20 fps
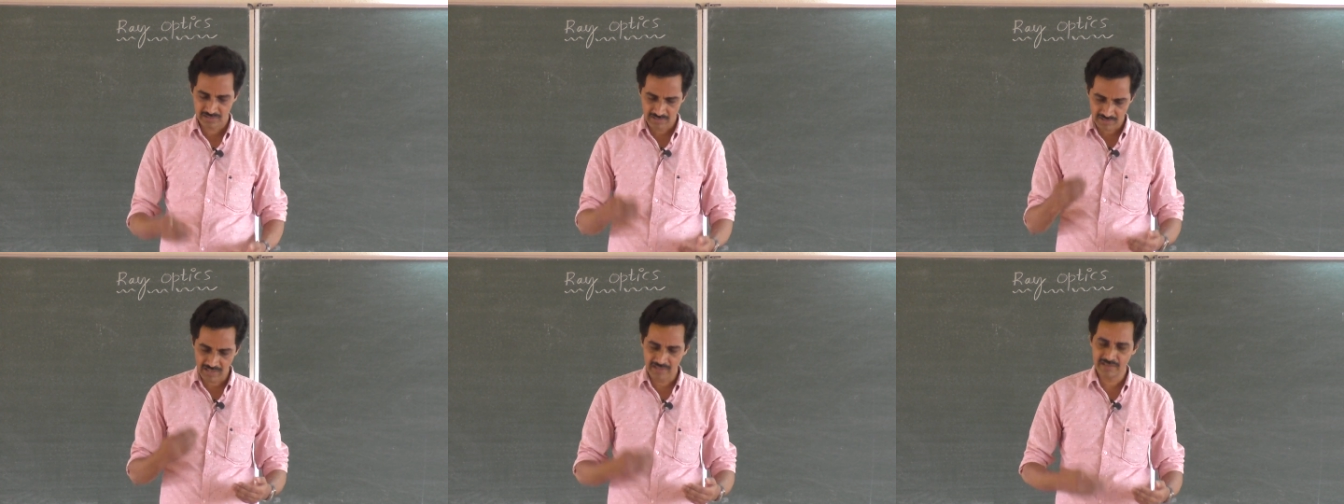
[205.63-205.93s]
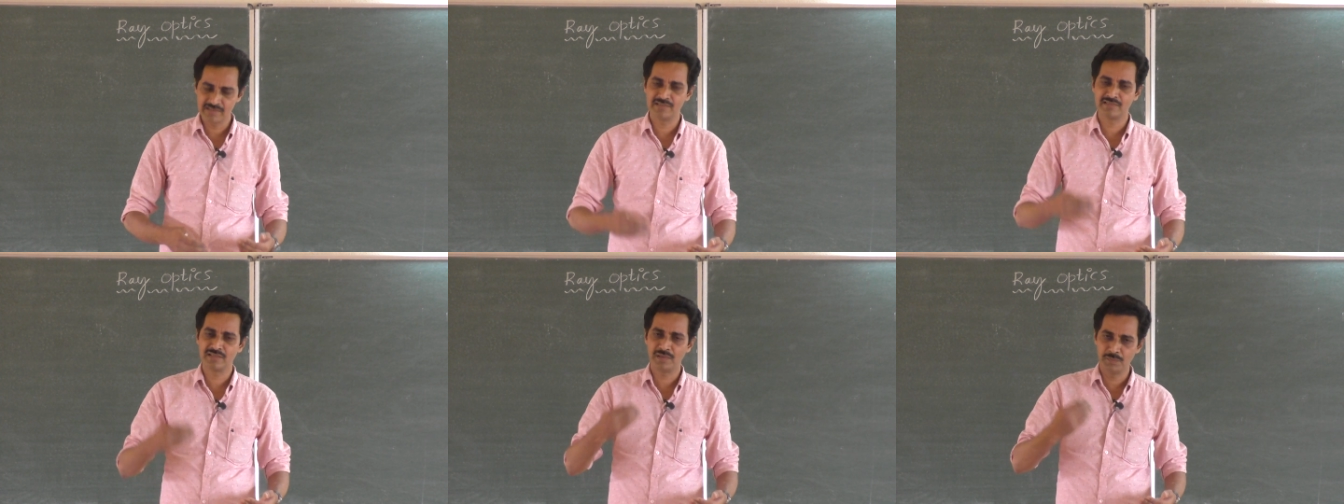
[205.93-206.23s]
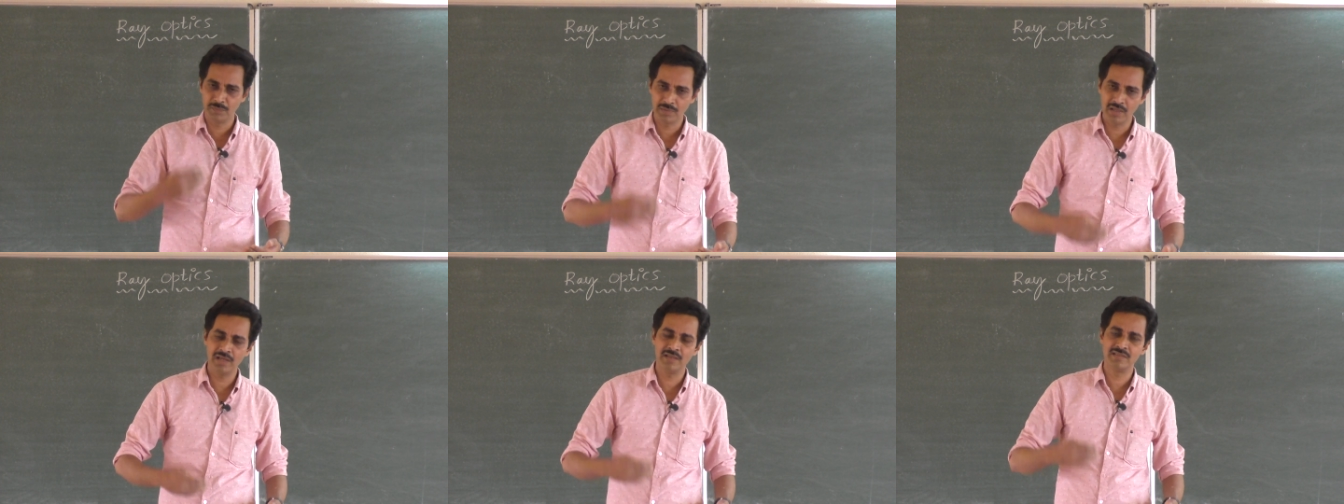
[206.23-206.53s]
Light is a
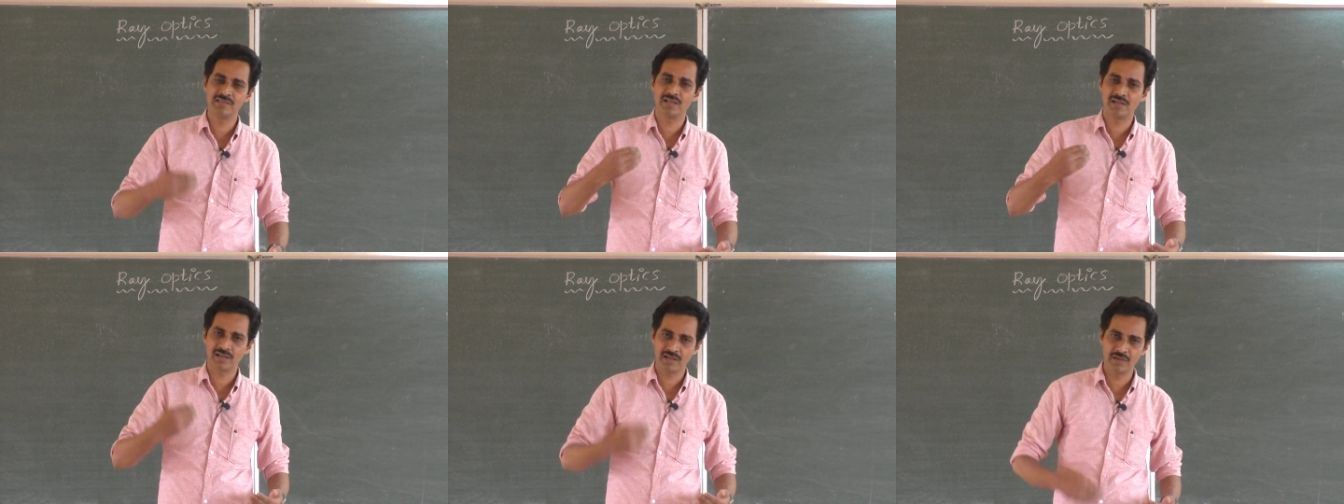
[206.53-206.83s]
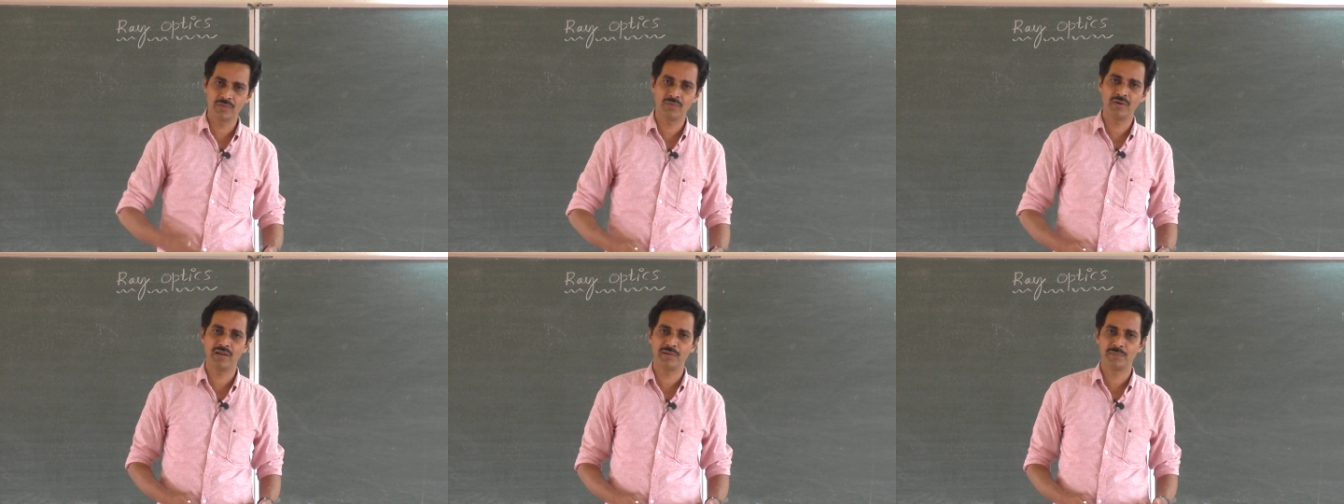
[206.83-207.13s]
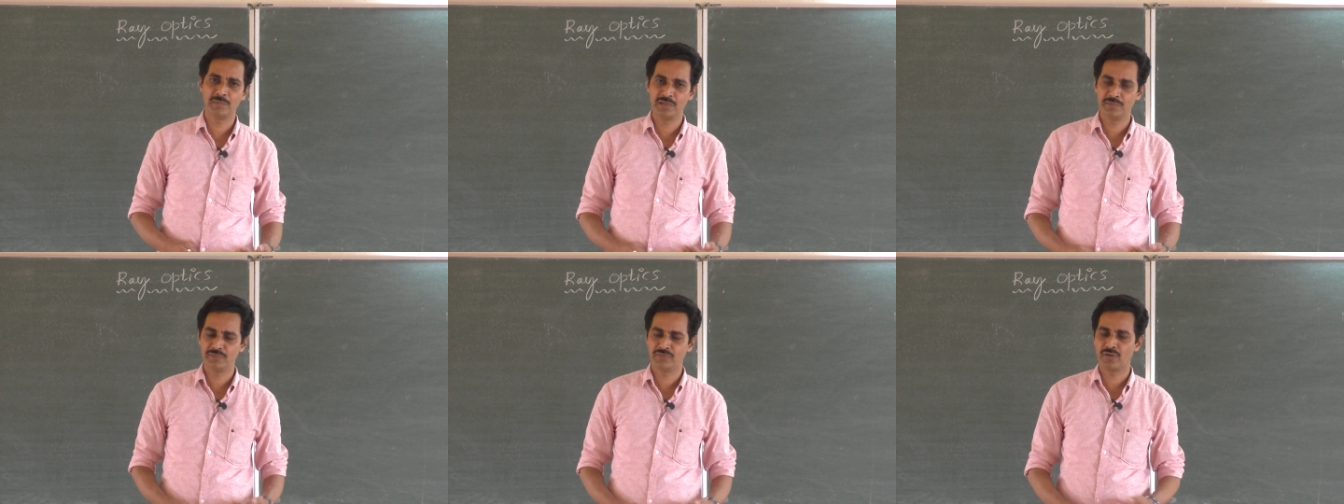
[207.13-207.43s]
major
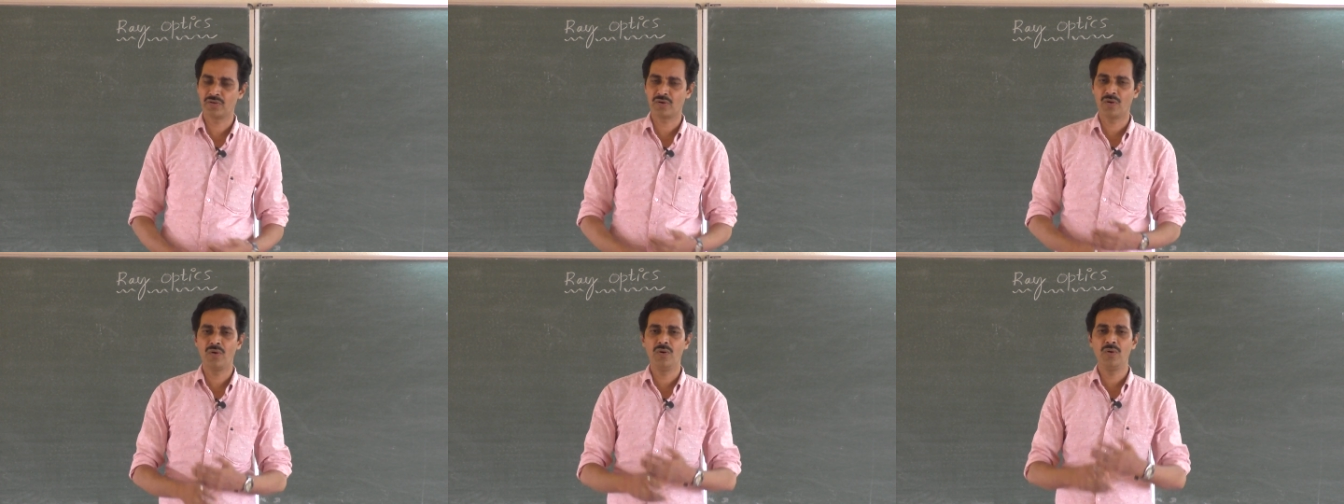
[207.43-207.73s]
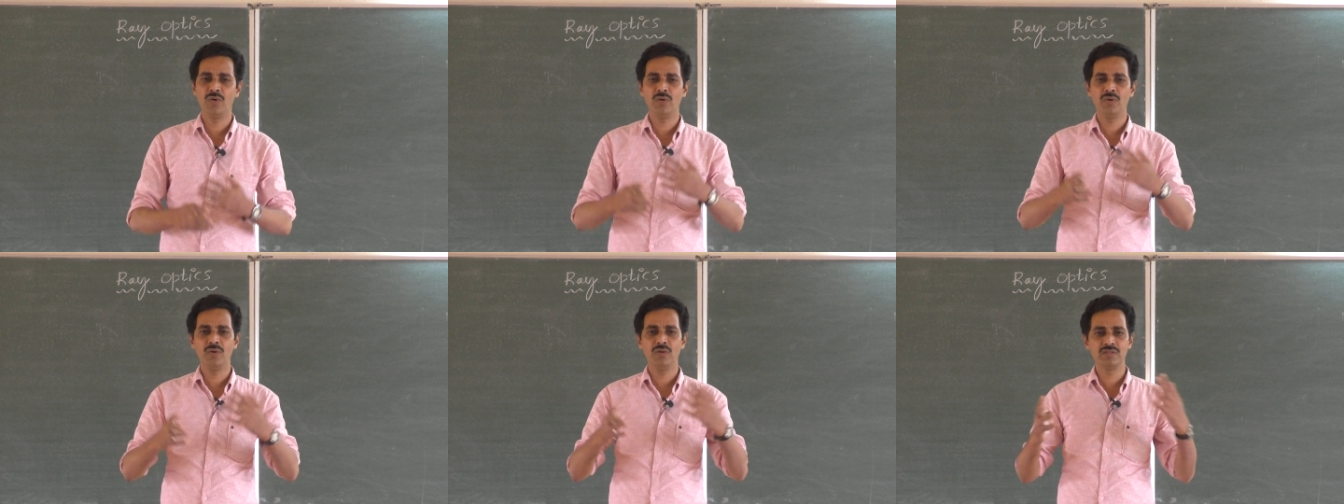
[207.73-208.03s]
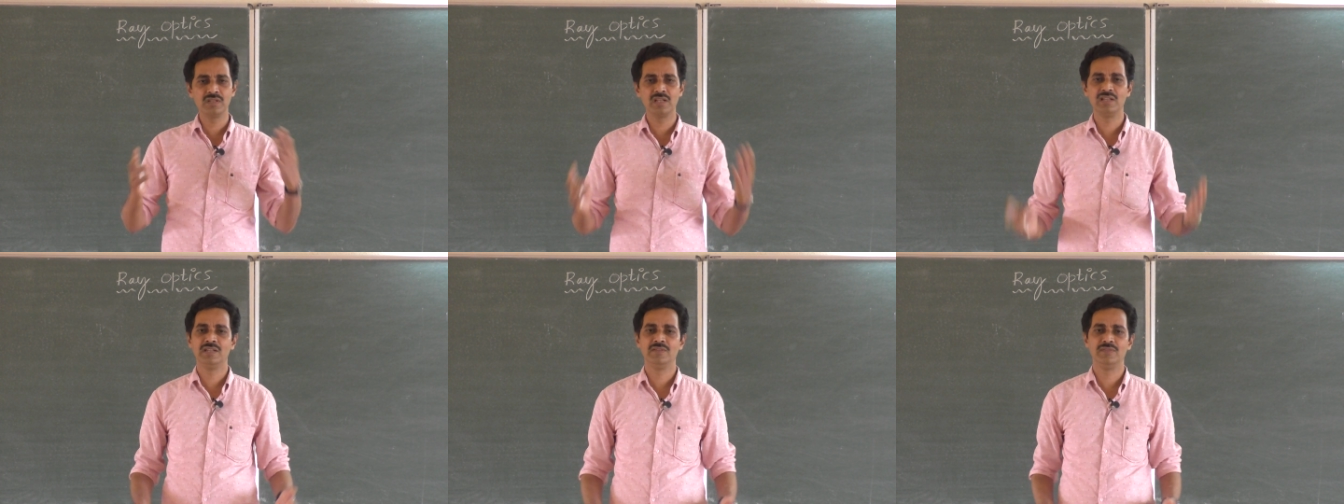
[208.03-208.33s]
requirement for all
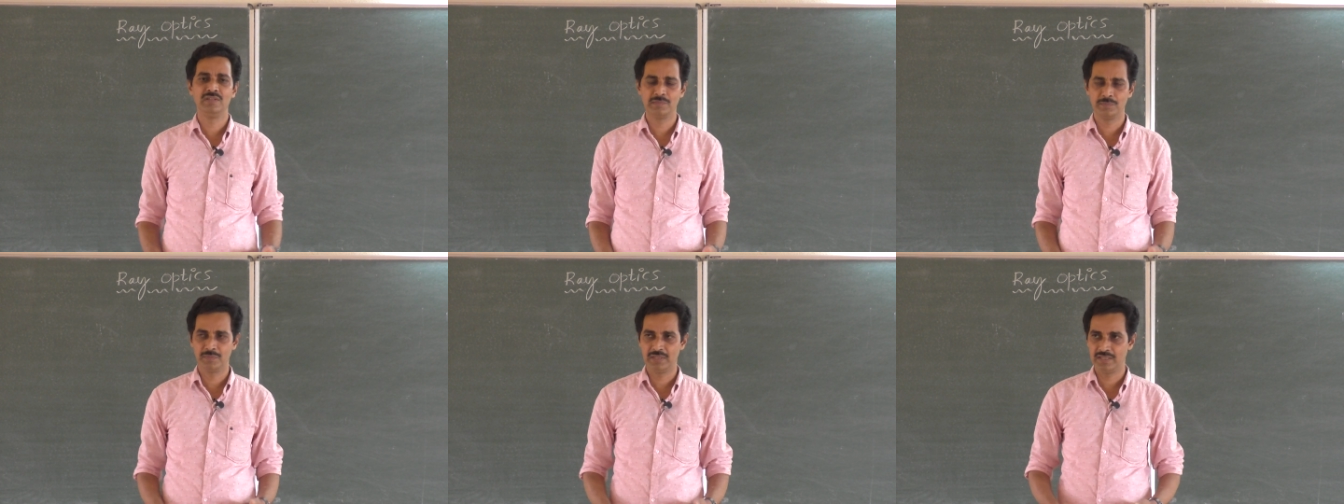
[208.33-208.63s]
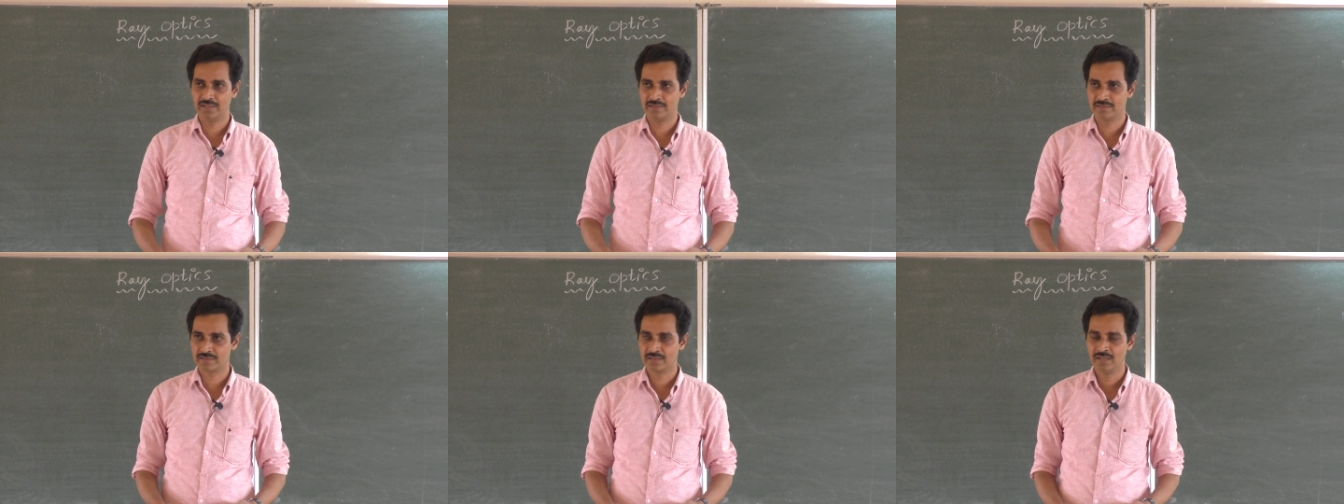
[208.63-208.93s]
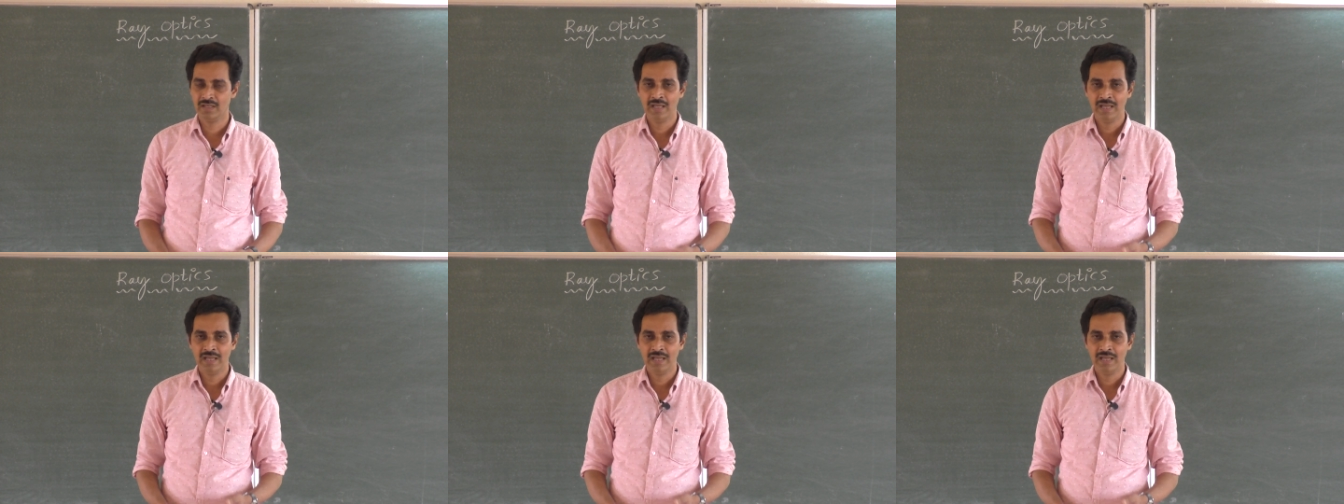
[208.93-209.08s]
the living beings.